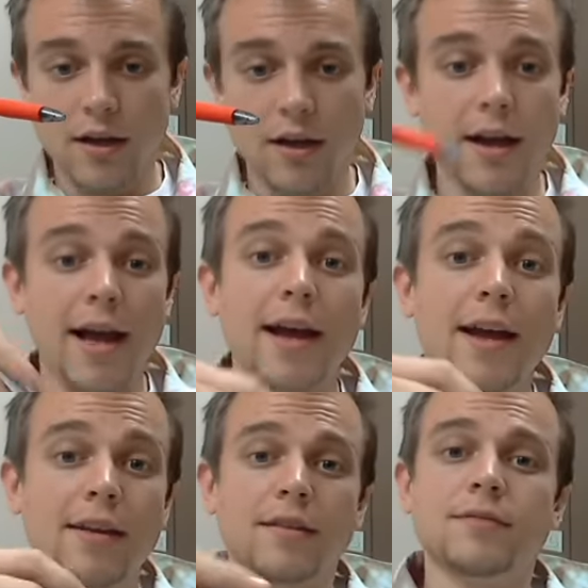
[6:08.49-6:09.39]

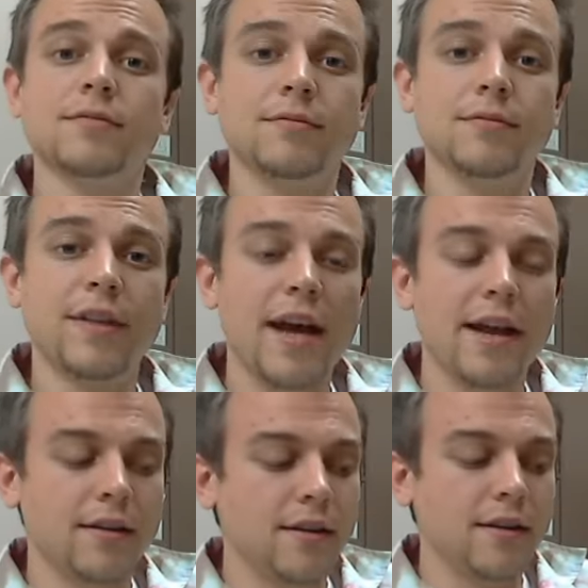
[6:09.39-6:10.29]
had
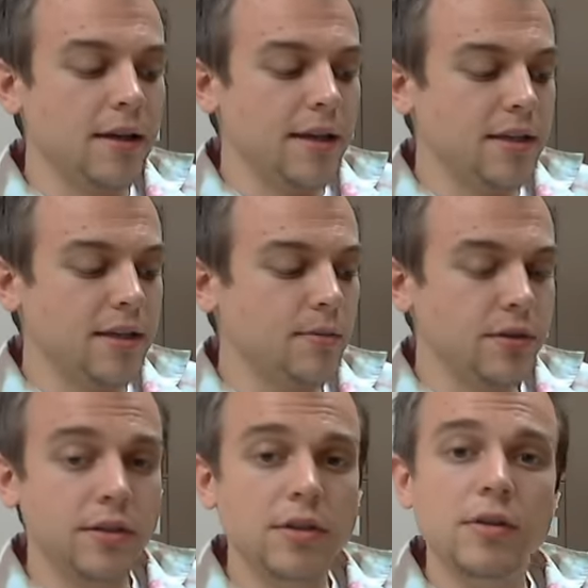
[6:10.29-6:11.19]
that
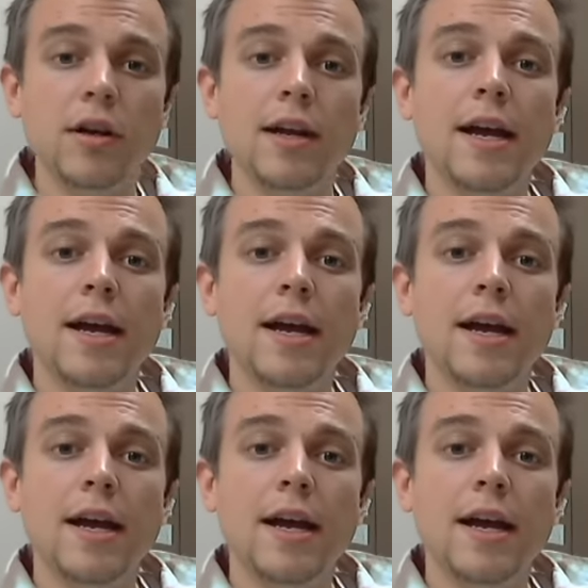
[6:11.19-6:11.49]
exposed to you.